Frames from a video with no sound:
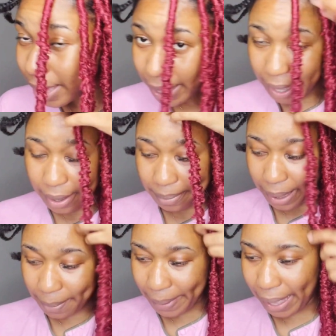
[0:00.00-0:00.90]
I'm
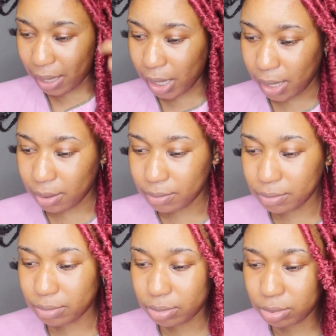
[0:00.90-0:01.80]
about
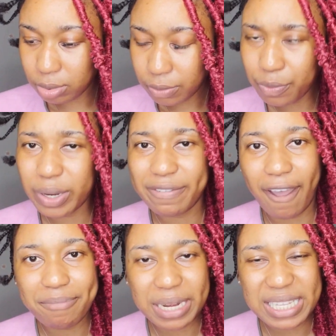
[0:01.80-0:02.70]

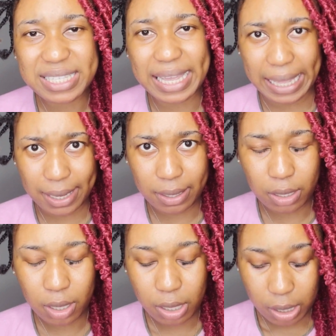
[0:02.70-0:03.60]
45 minutes in.
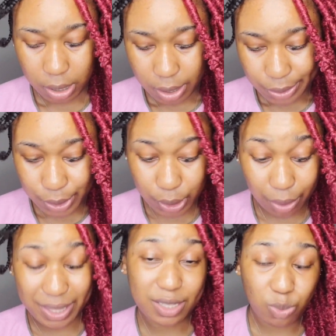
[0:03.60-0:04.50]
So
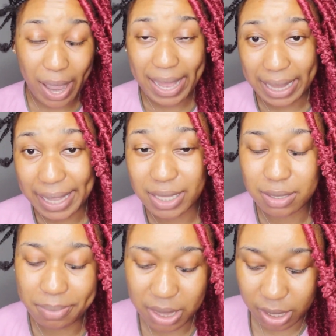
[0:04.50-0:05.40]
that's why I like
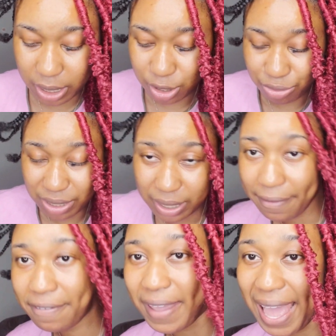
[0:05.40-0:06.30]
this method. It's really
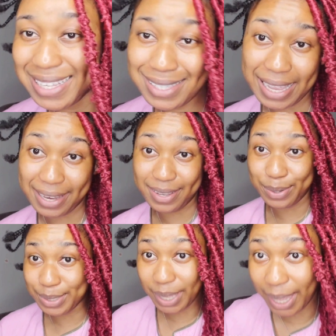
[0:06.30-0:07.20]
fast and it
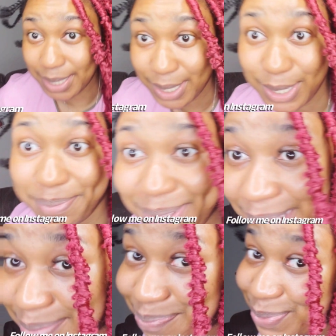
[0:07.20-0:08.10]
also gets the job
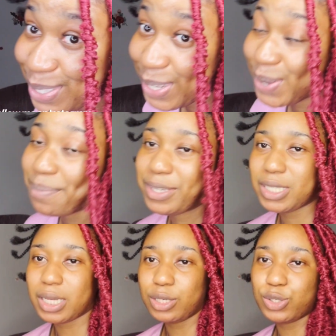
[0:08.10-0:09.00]
done. So I'm
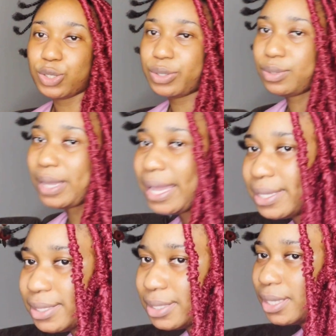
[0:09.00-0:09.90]
just gonna show you
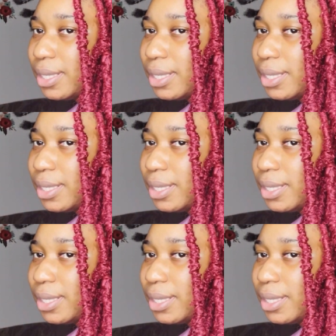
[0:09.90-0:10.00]
guys